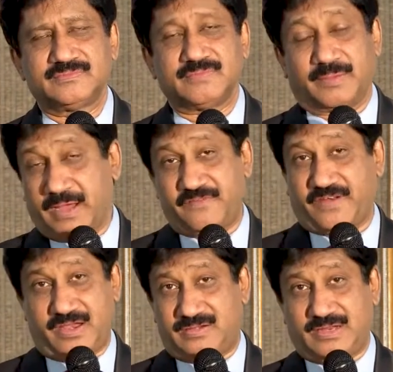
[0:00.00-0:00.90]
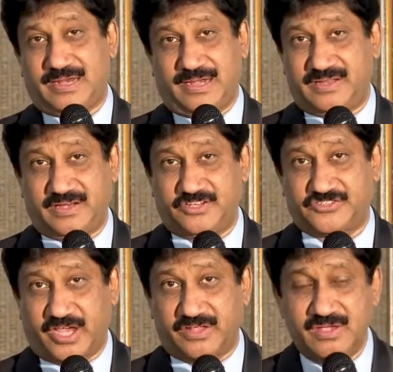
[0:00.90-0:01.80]
But my friend in London, he
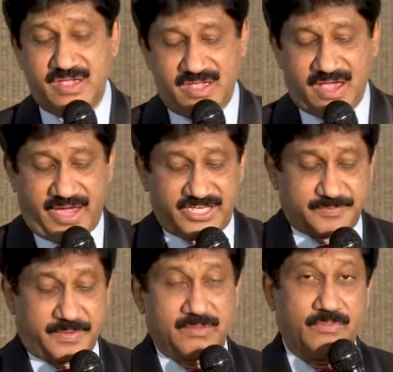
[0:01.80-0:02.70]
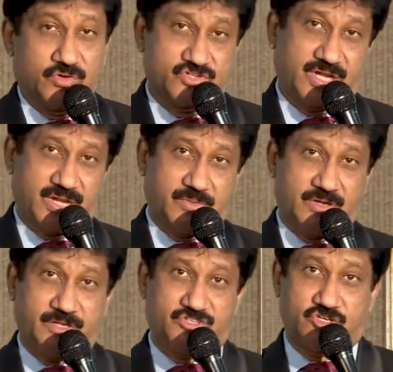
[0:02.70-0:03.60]
says, I spend more time
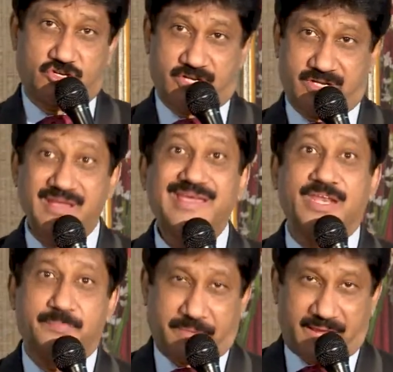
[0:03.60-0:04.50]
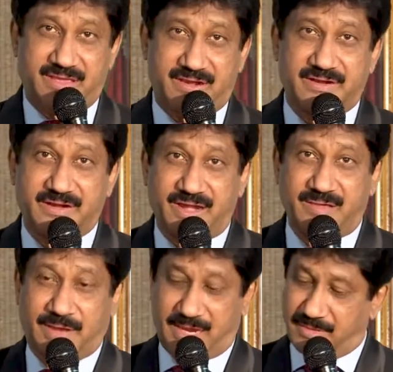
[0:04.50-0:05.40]
on my children in prayer and
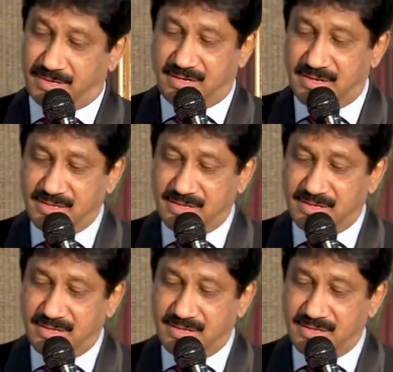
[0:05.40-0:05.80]
reading Bible